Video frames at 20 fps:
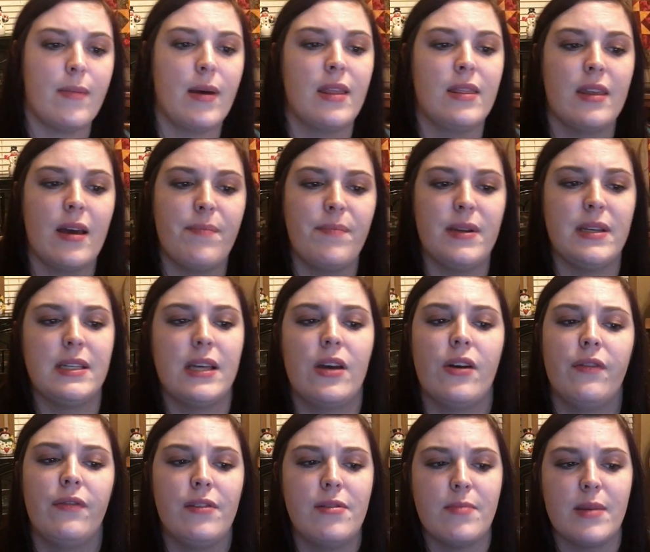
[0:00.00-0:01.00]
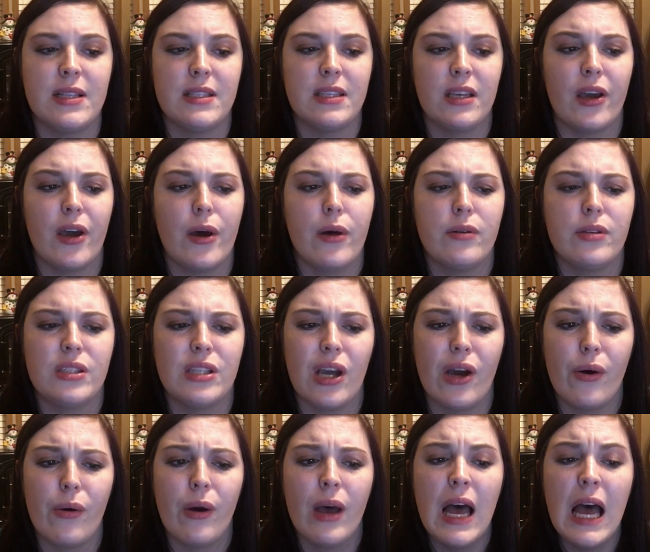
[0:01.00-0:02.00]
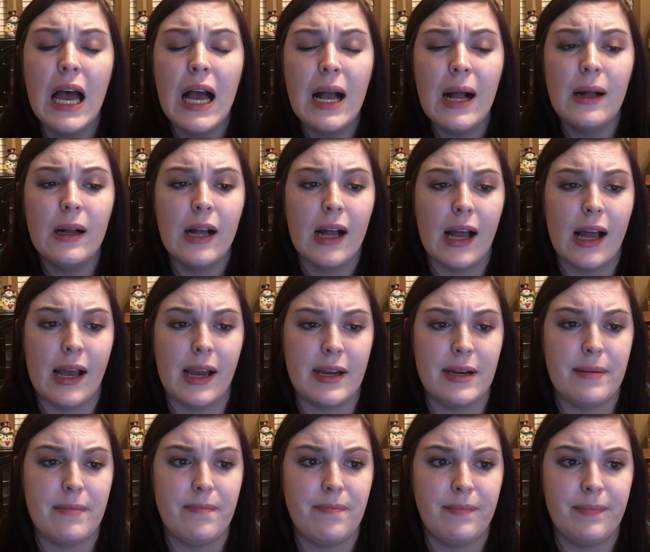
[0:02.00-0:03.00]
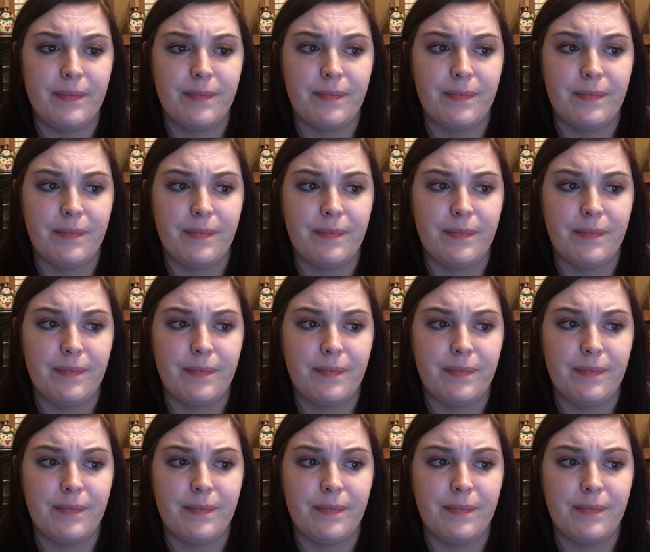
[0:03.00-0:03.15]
month up until a few months ago. So, um,